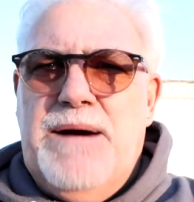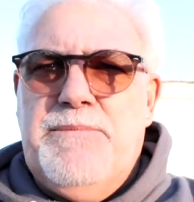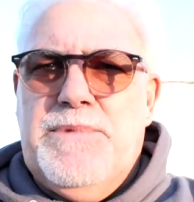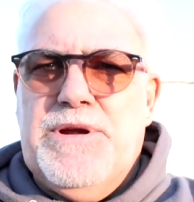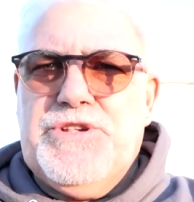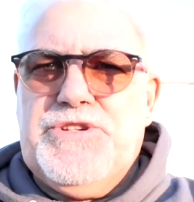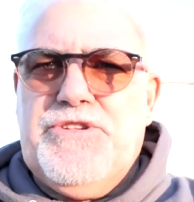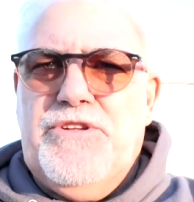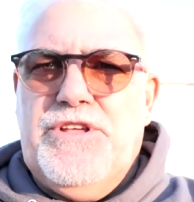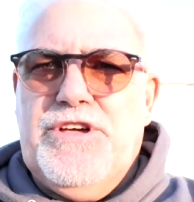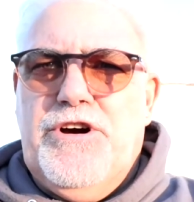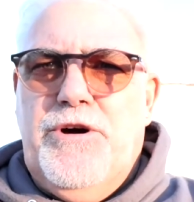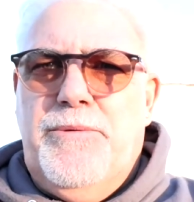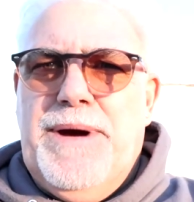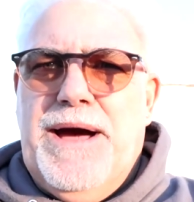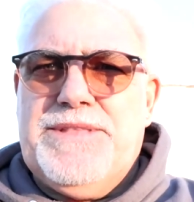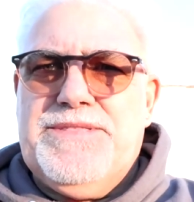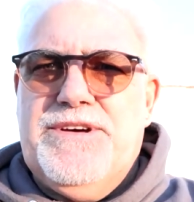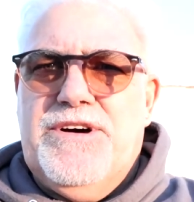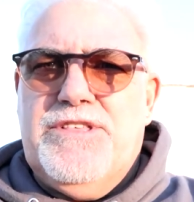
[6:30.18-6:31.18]
I'm going to slowly go
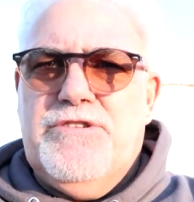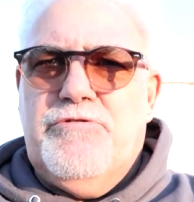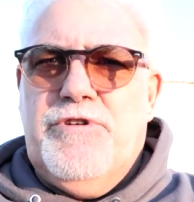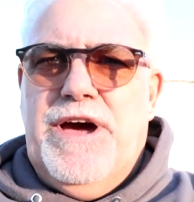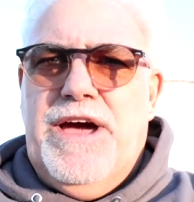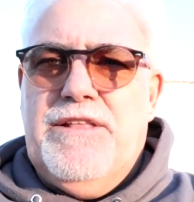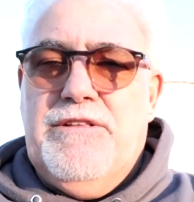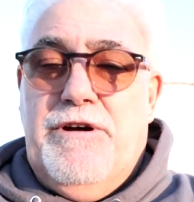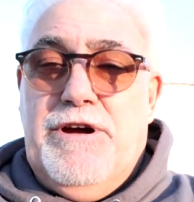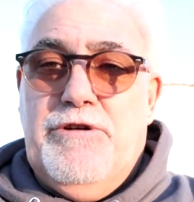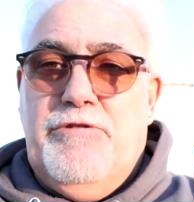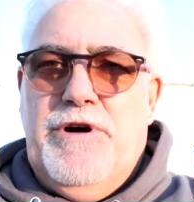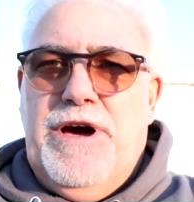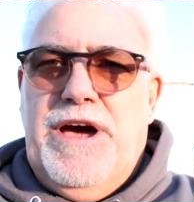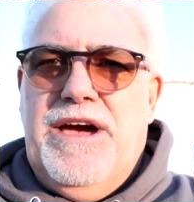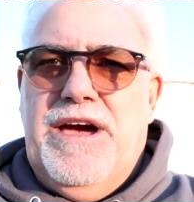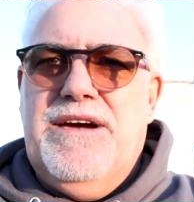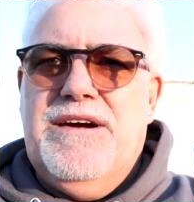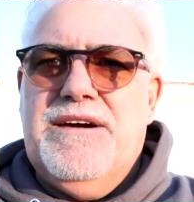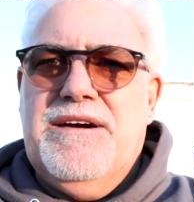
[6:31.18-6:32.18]
back the other way, and right
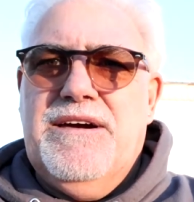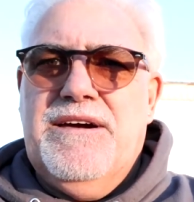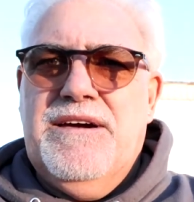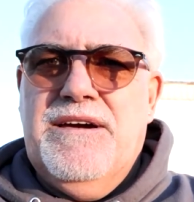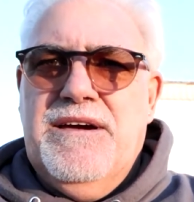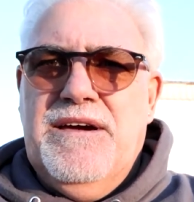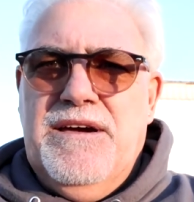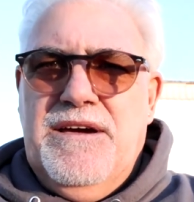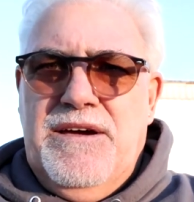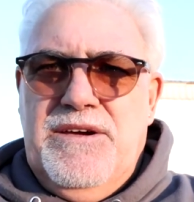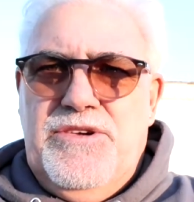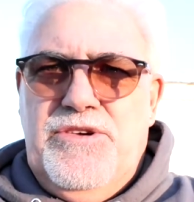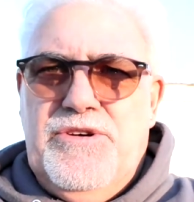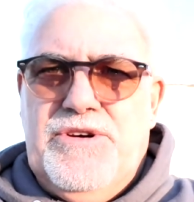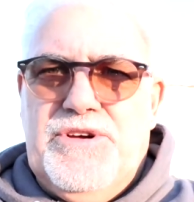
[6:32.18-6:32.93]
away you